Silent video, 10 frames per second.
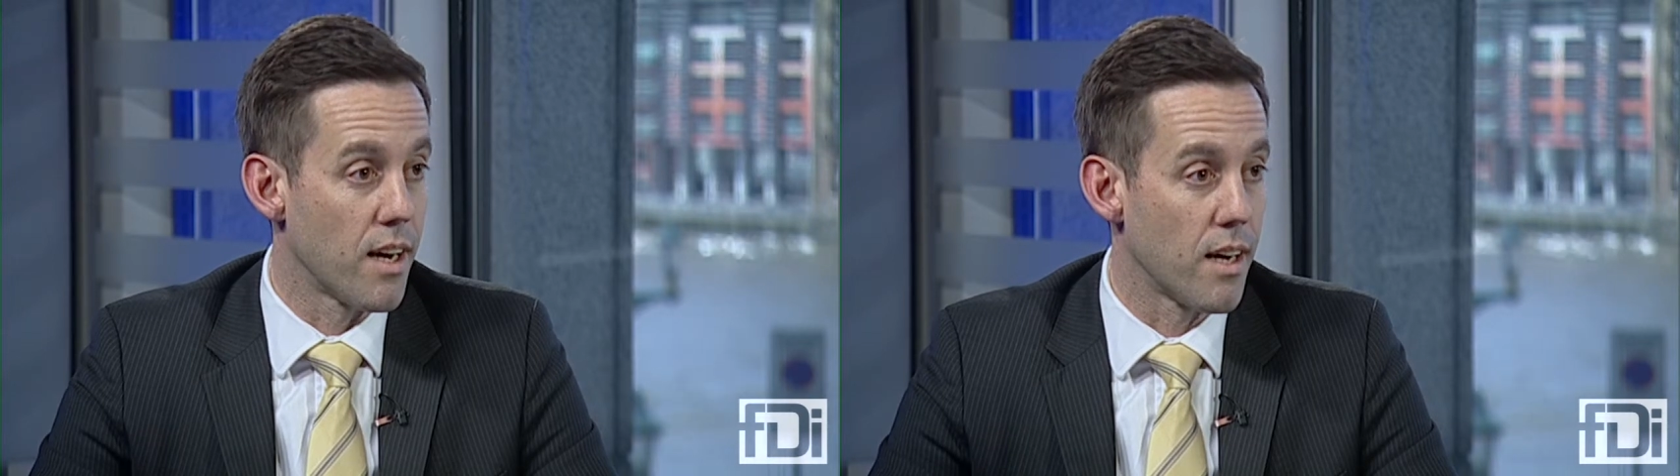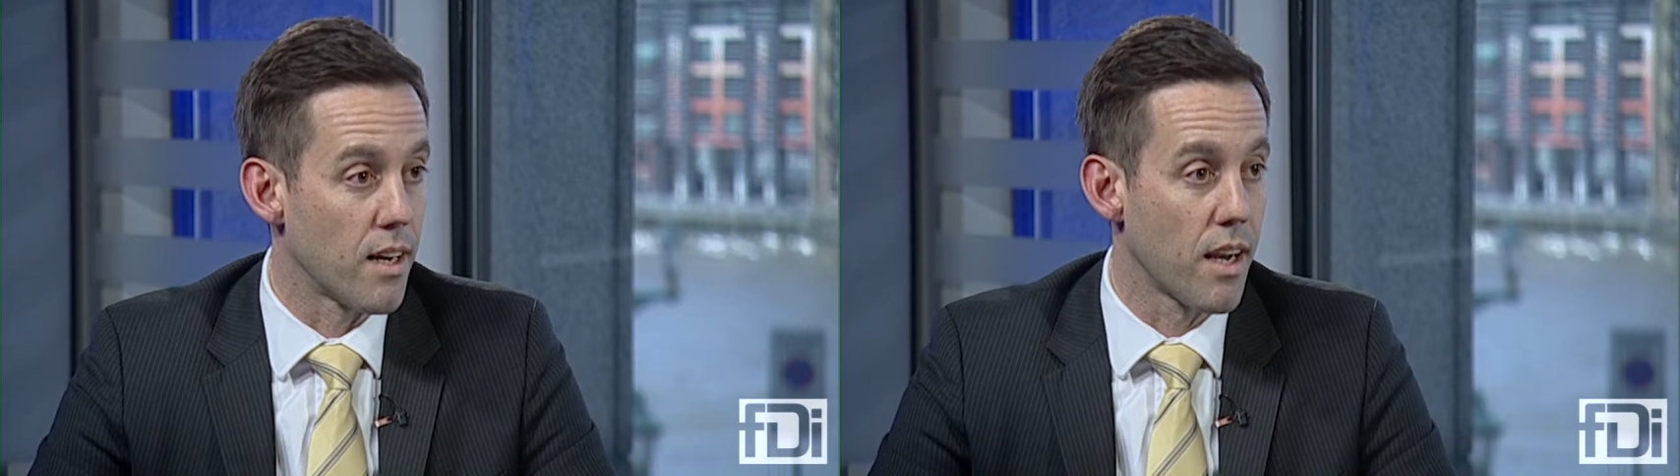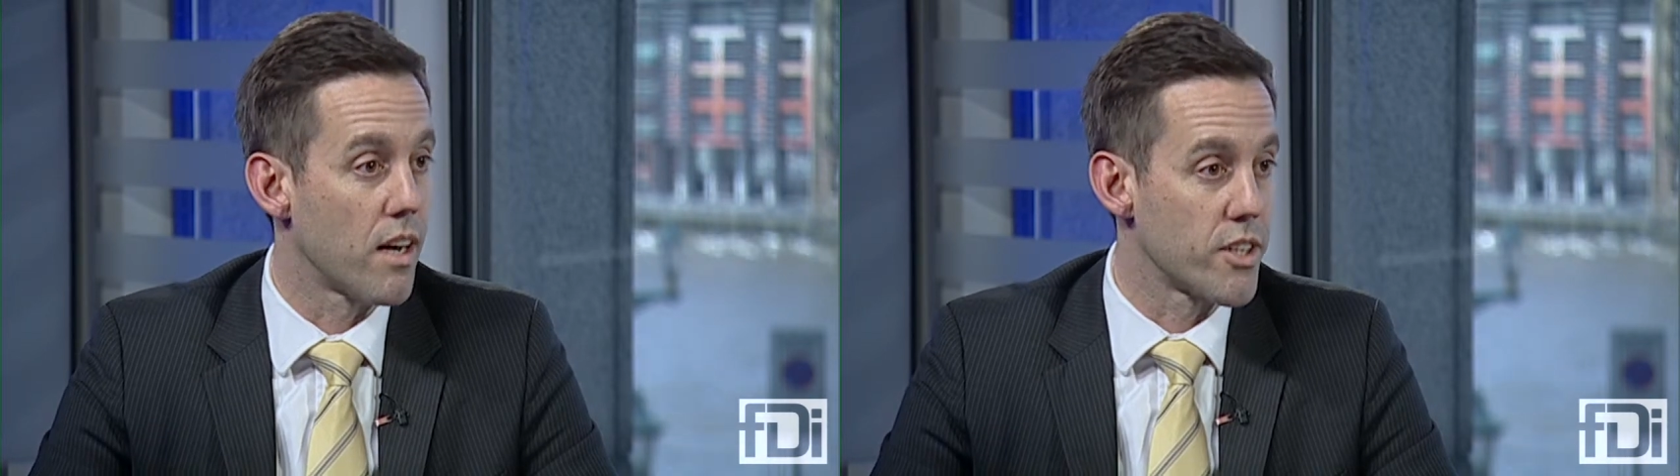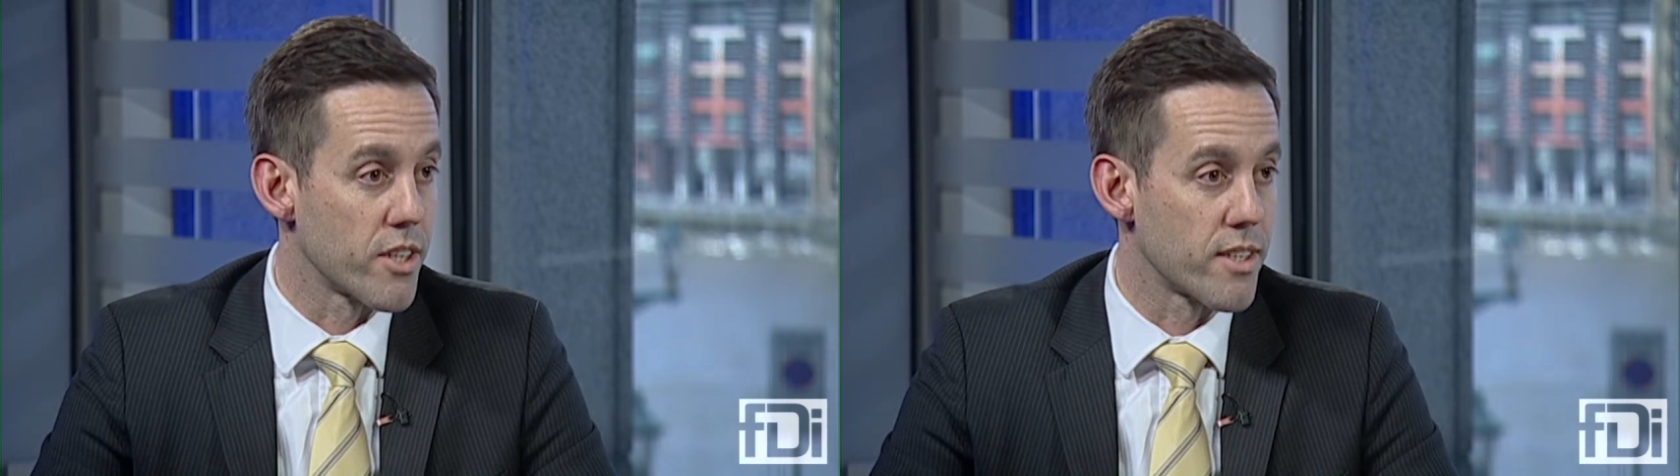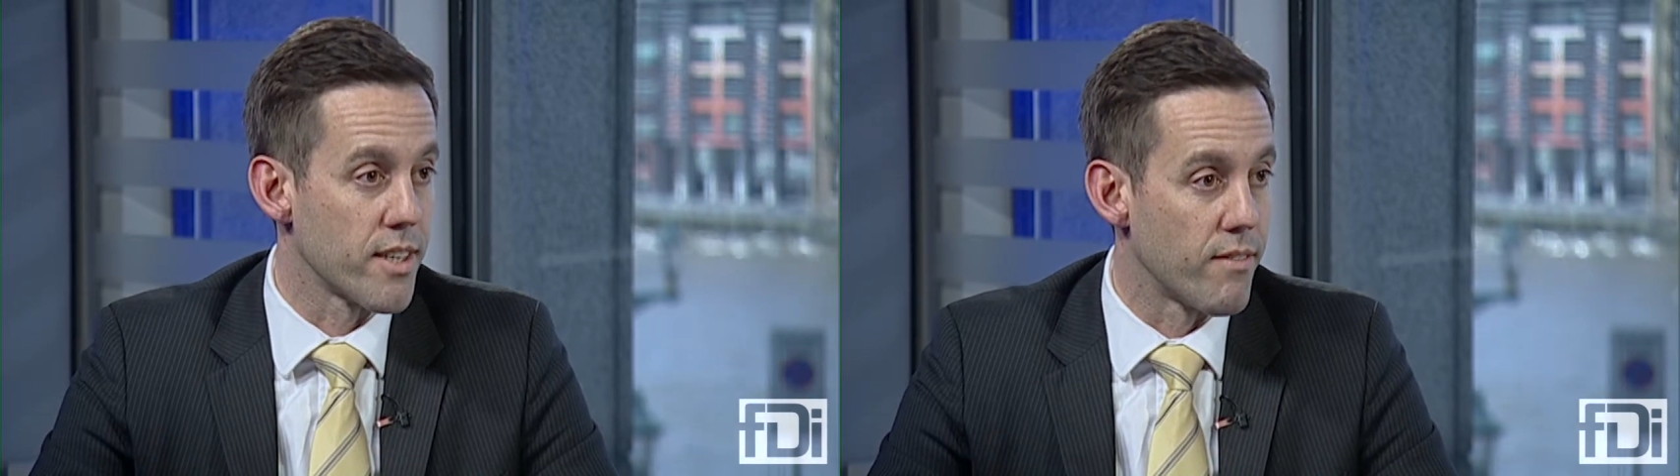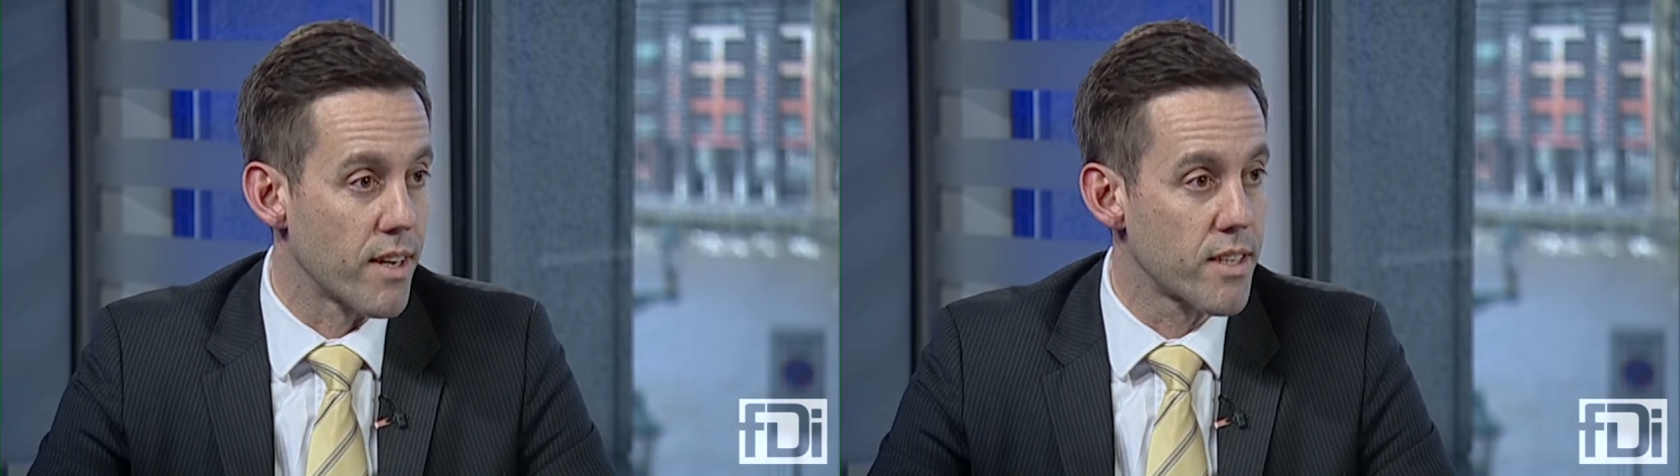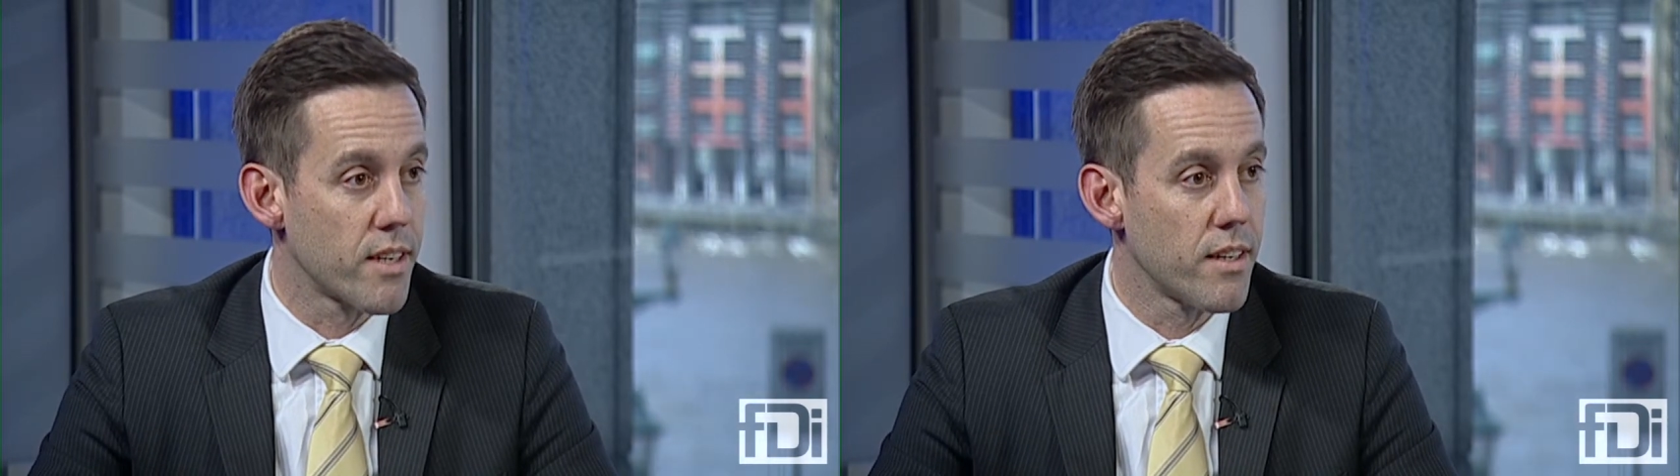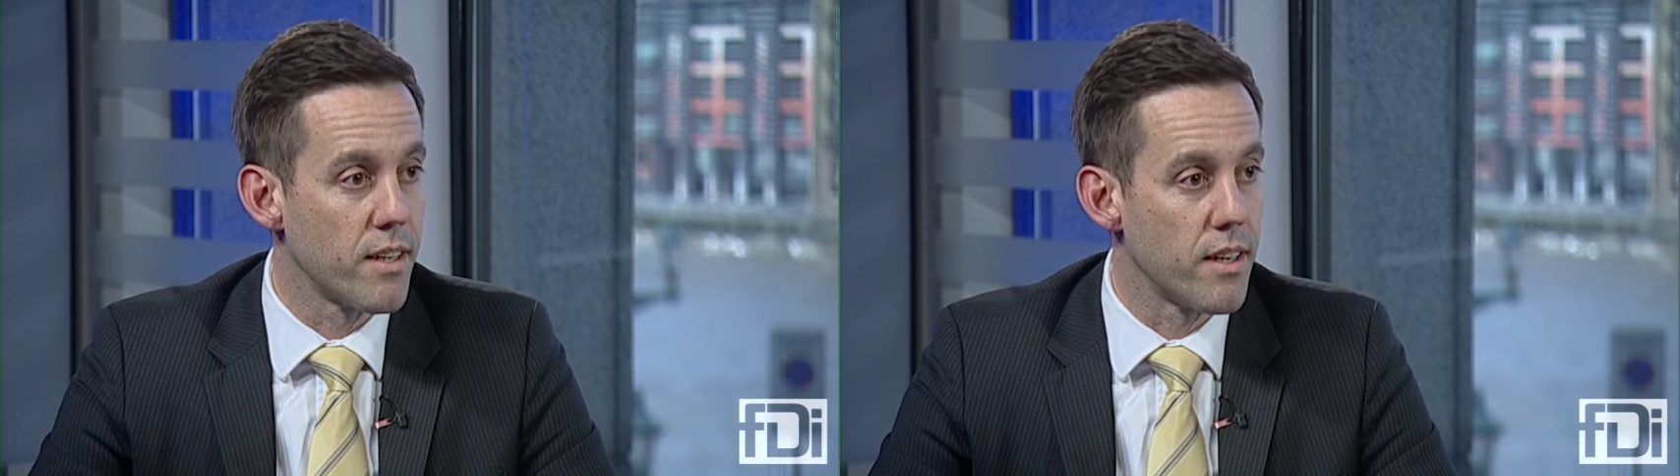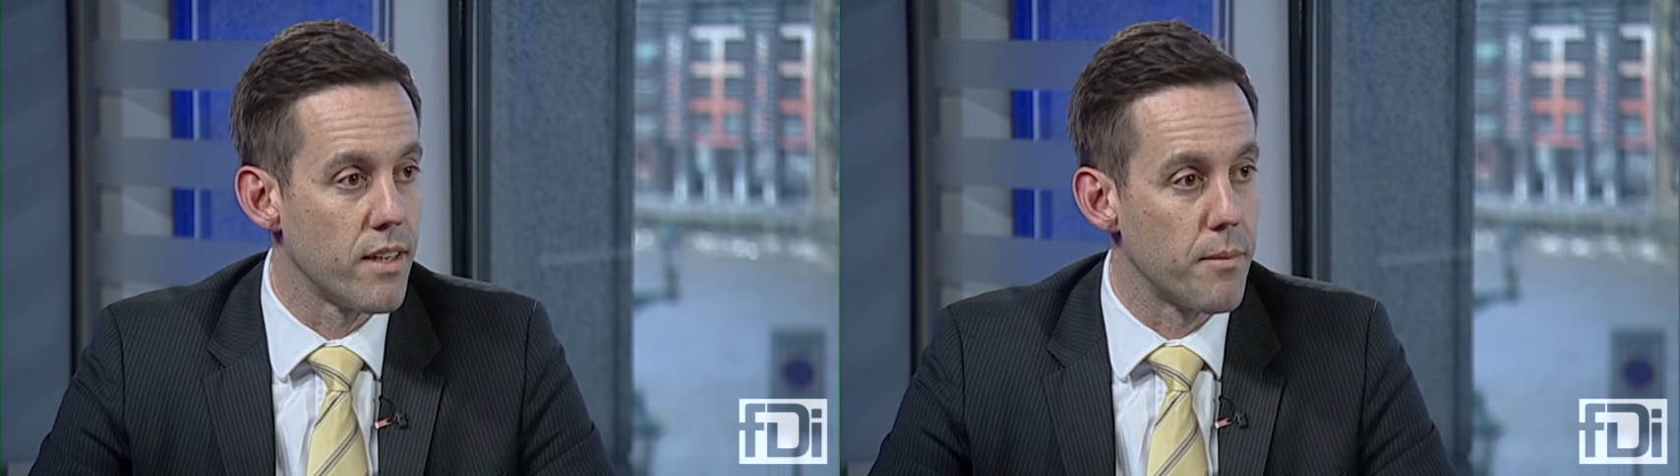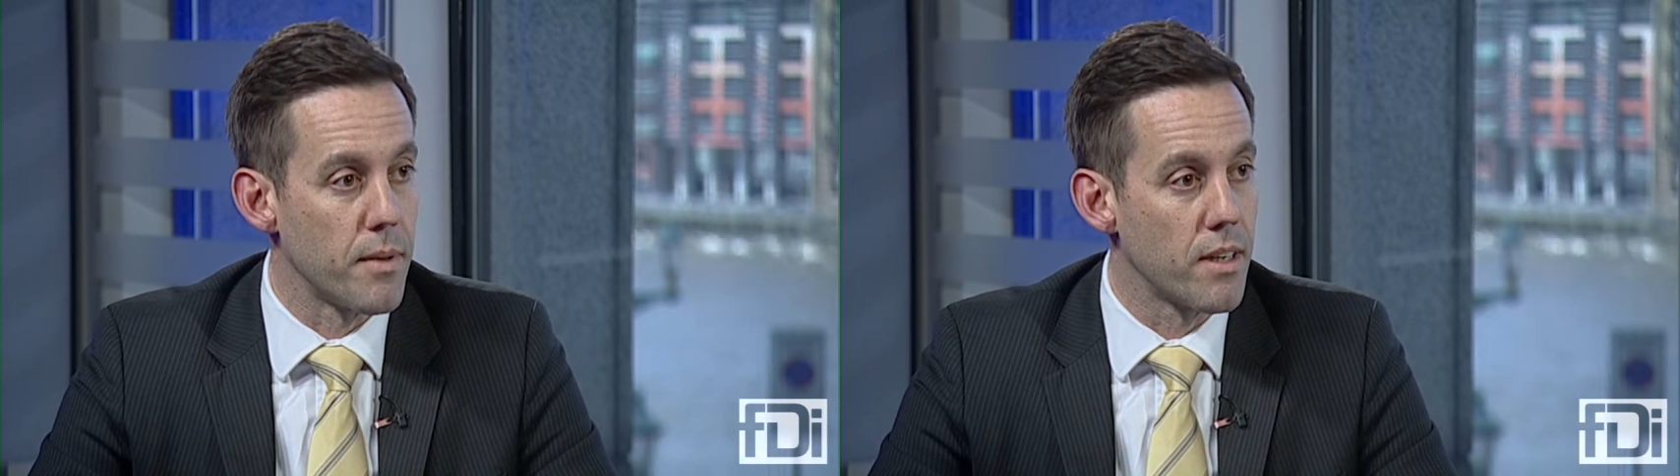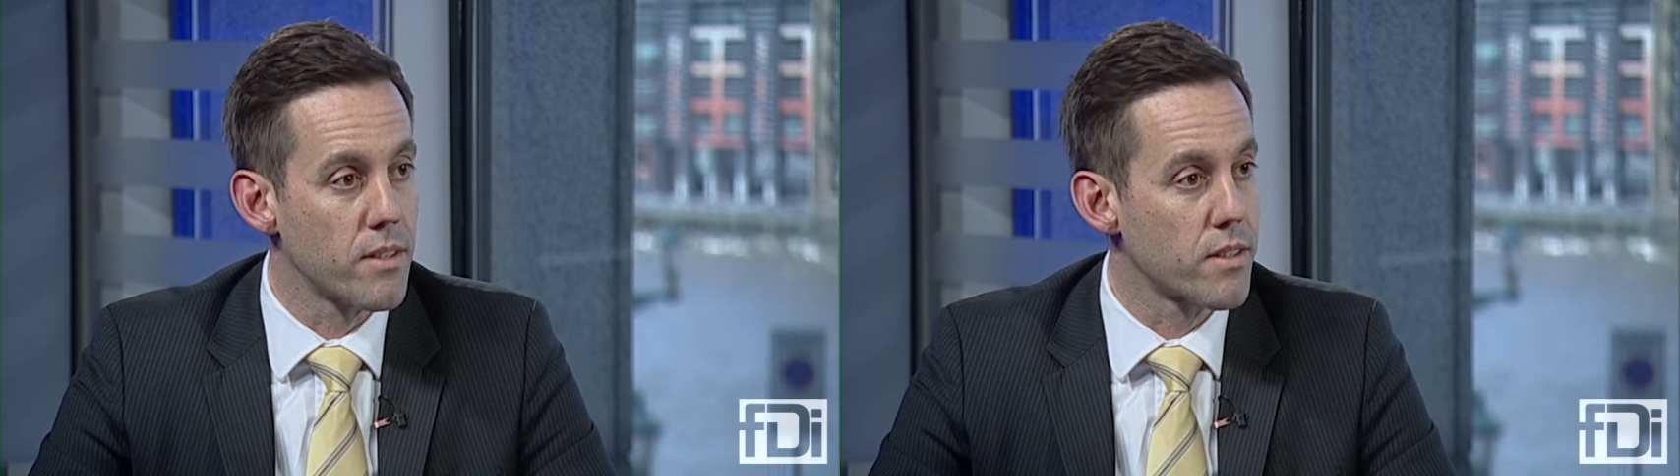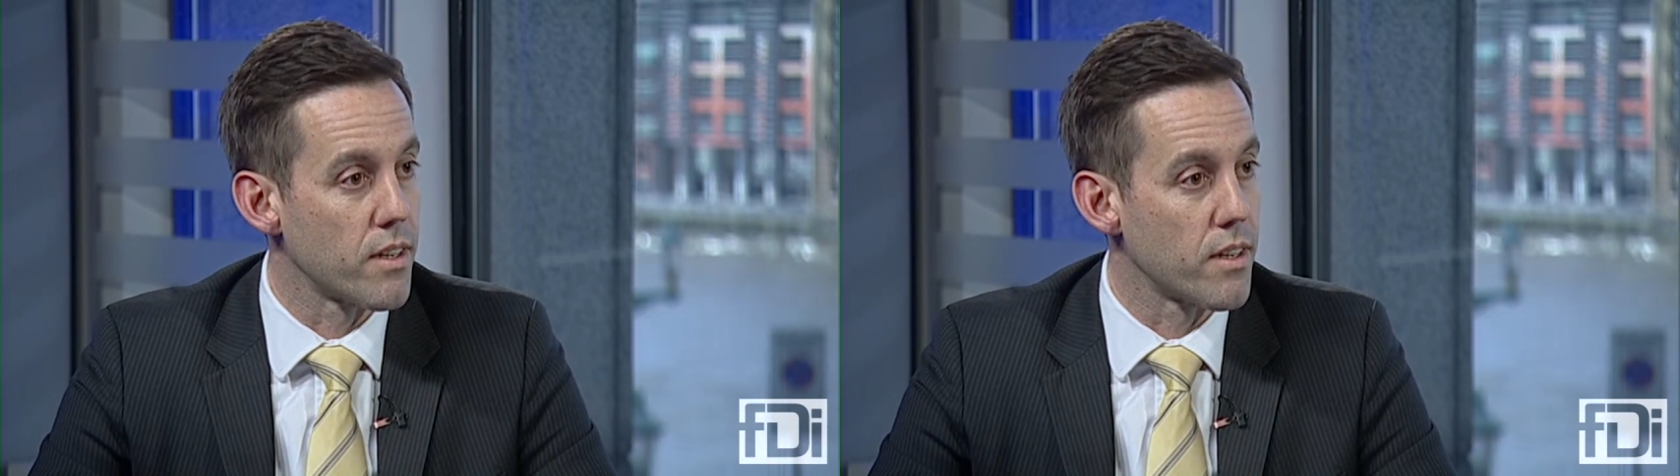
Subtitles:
our largest investor in the Midlands.